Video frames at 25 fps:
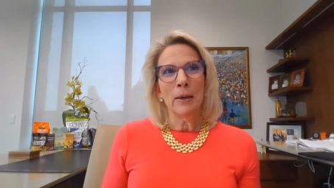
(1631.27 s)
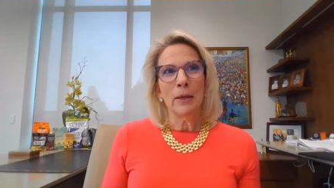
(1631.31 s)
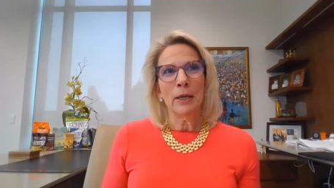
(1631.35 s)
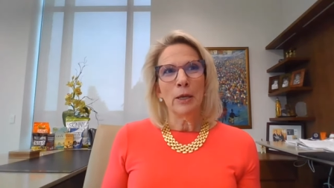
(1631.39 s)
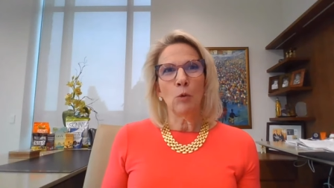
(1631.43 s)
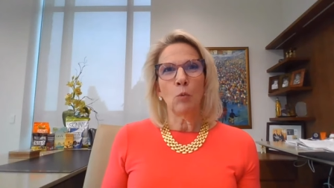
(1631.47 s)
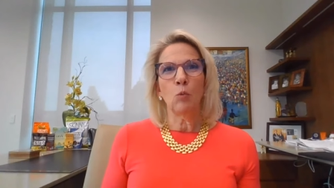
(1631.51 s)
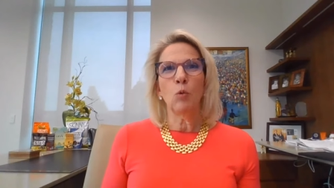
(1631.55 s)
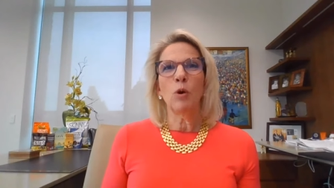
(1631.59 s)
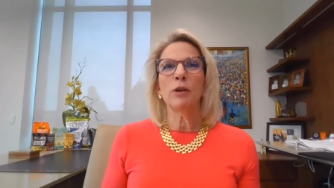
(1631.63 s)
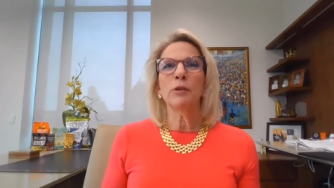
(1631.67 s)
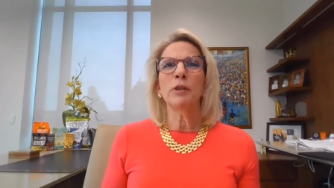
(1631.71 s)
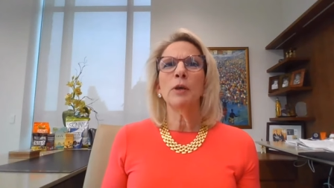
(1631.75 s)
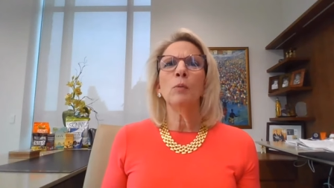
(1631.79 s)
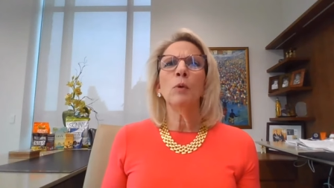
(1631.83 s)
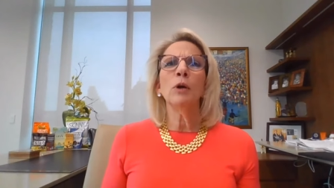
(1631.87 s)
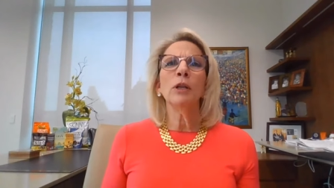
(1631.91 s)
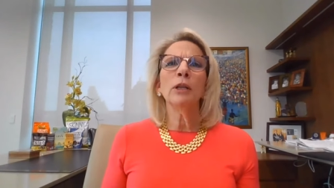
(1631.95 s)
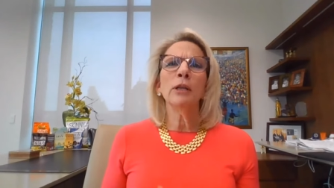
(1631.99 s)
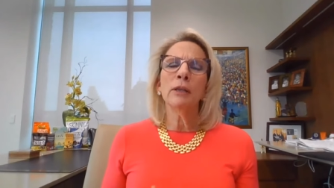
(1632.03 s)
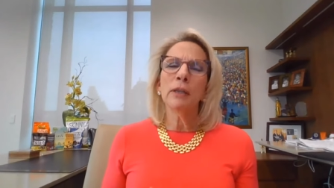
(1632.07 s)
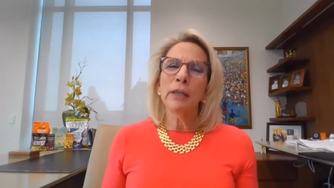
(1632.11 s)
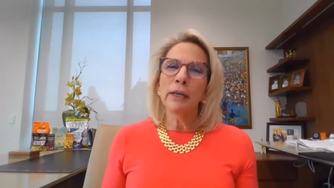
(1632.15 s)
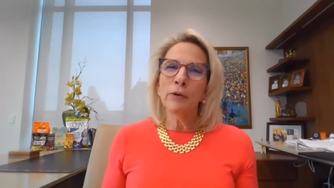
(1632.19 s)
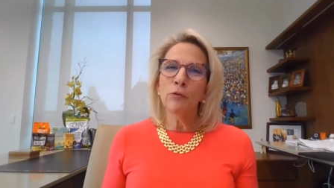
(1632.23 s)
you know, where they
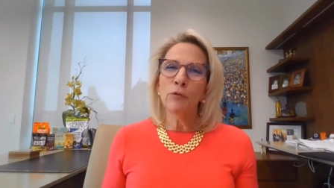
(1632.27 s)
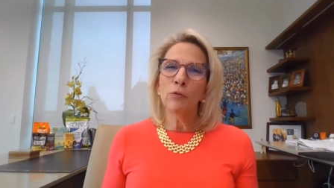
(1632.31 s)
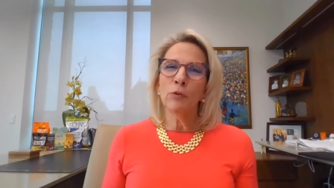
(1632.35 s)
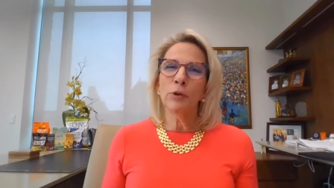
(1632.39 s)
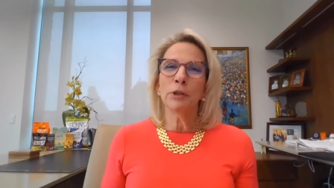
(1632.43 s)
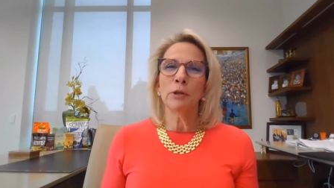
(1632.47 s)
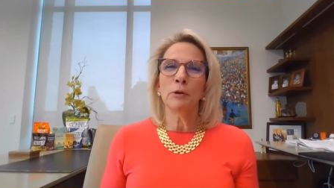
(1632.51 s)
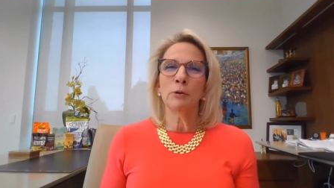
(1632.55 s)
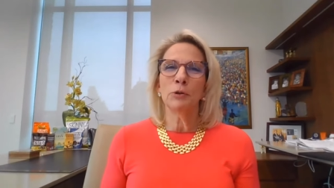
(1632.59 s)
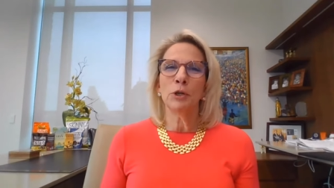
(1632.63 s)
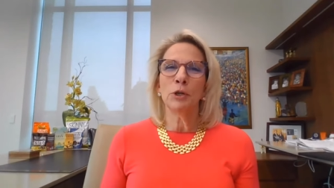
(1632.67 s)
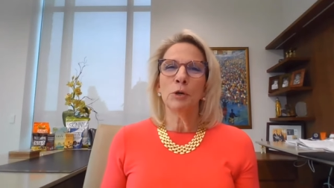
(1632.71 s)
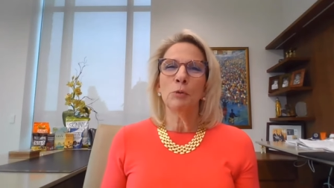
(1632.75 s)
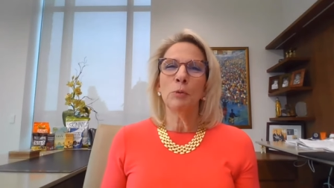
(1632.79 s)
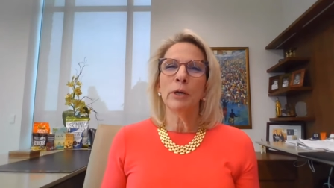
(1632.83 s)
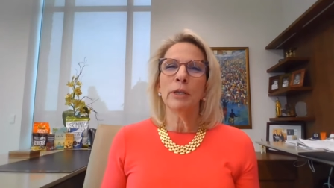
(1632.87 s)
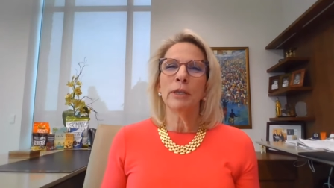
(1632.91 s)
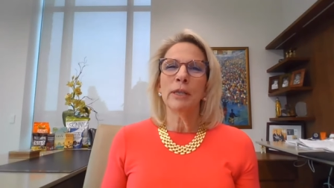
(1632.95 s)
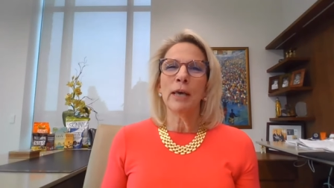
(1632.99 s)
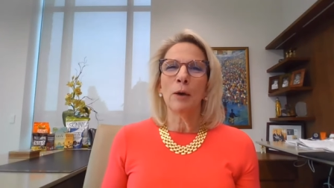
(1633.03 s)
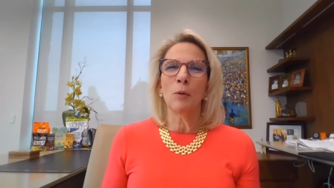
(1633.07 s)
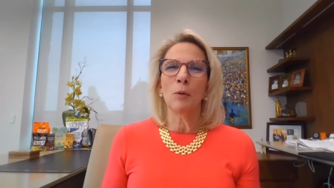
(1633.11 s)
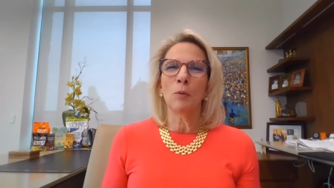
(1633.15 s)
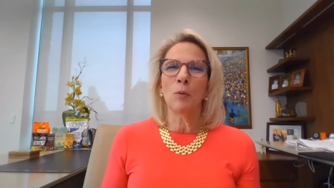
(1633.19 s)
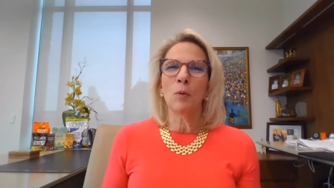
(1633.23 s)
want to live when they're doing
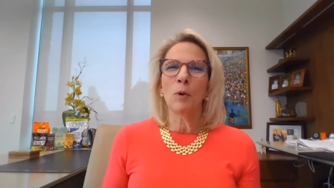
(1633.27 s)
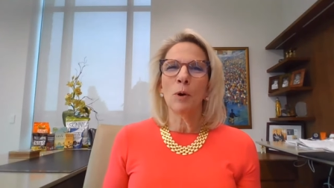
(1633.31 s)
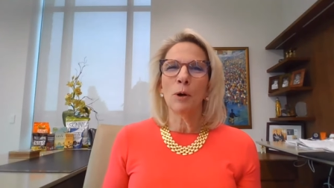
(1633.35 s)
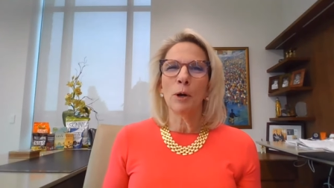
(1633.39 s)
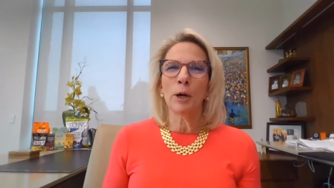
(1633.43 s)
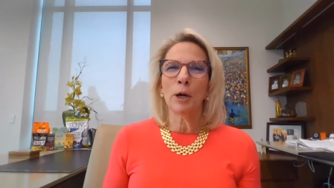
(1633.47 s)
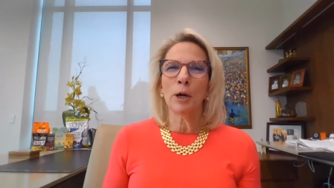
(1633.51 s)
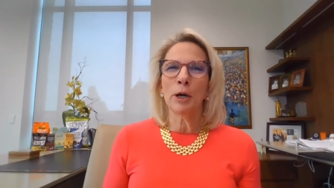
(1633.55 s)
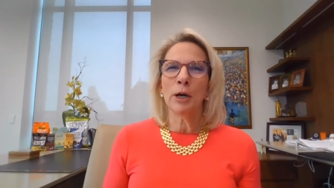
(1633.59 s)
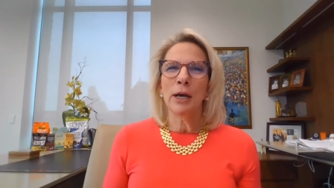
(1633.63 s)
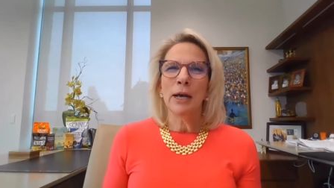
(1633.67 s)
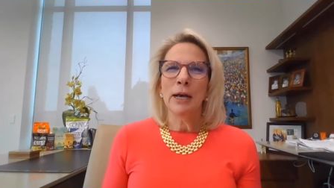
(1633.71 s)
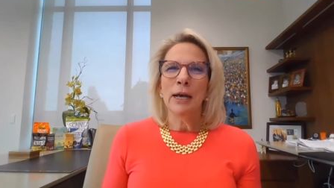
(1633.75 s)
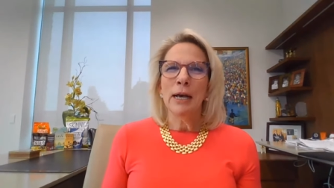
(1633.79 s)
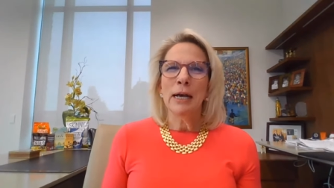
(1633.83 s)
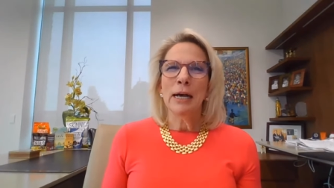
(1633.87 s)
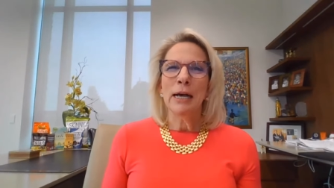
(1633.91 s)
that work,